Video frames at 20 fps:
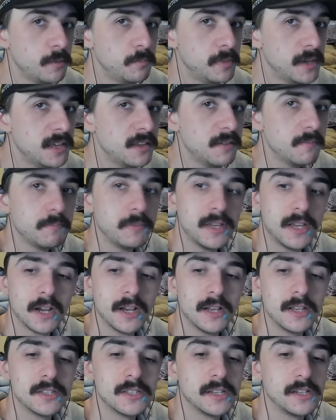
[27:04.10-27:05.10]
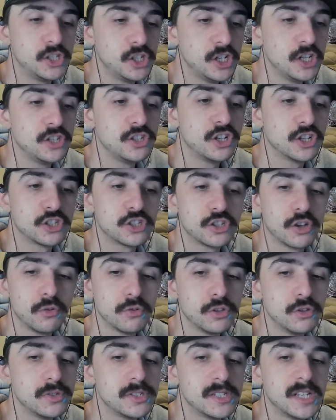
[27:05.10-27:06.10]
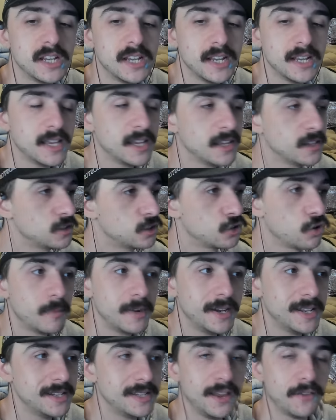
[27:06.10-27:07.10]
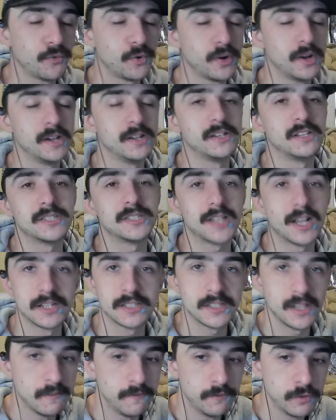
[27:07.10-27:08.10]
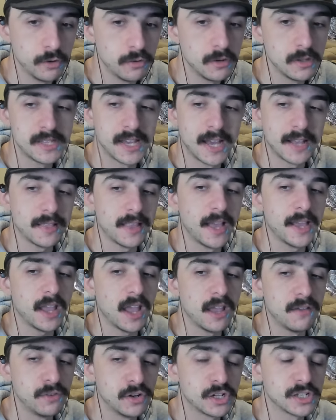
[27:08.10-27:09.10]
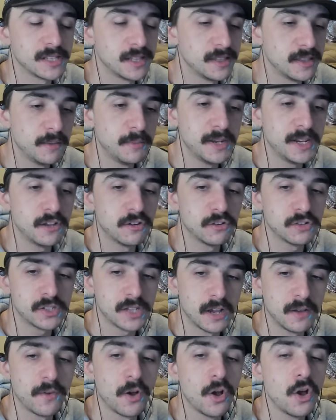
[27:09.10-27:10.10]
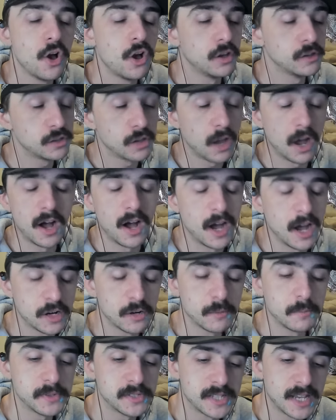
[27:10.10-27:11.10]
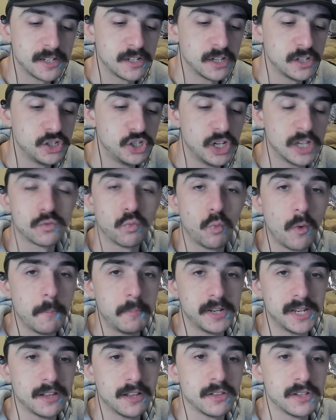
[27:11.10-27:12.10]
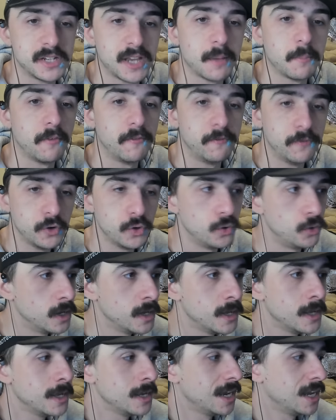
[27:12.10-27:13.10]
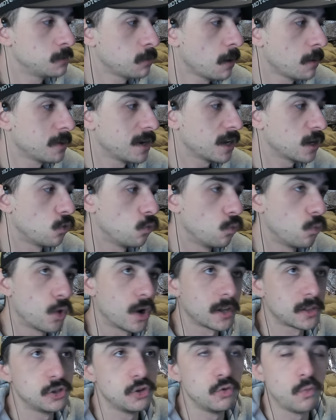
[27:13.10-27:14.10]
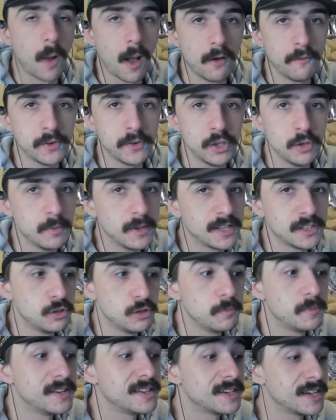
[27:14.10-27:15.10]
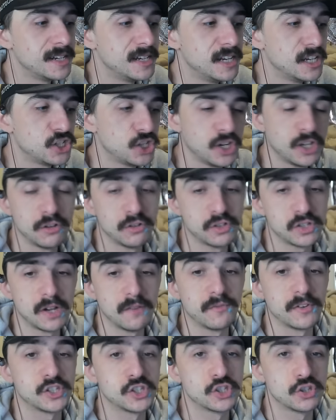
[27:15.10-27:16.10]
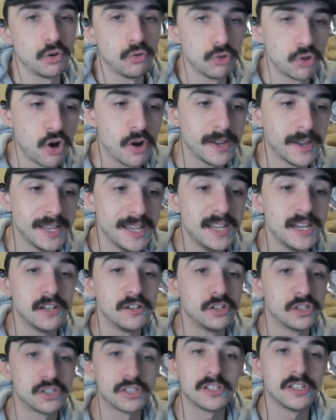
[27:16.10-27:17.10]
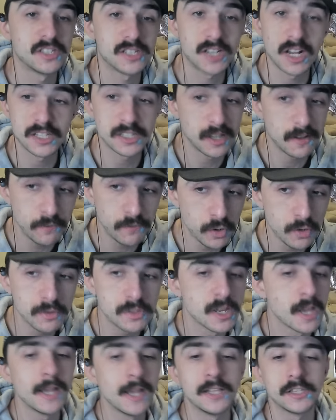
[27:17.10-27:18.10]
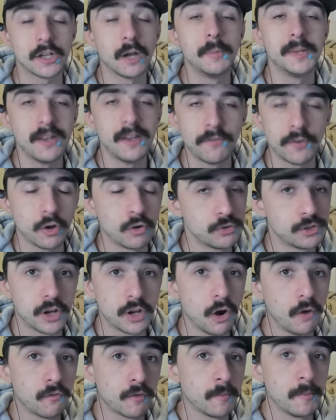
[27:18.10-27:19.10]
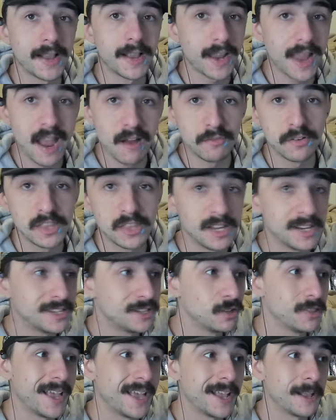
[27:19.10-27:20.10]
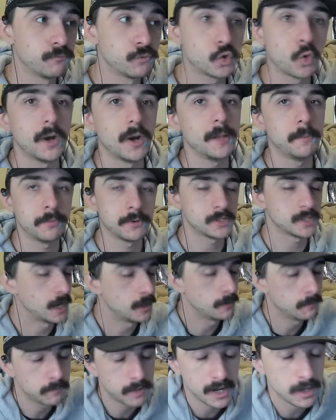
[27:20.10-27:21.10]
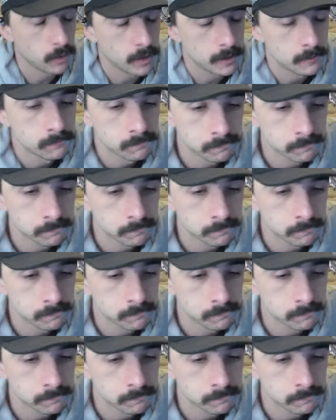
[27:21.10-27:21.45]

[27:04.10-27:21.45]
be because she's just so used to eating so many different disgusting foods that, like, if you're just limiting yourself 100% to just one particular type of food, it's probably not going to work too well for you because you've been conditioning yourself for so long eating just disgusting foods. It's going to be difficult to go from like everything to like 20%. But anyway,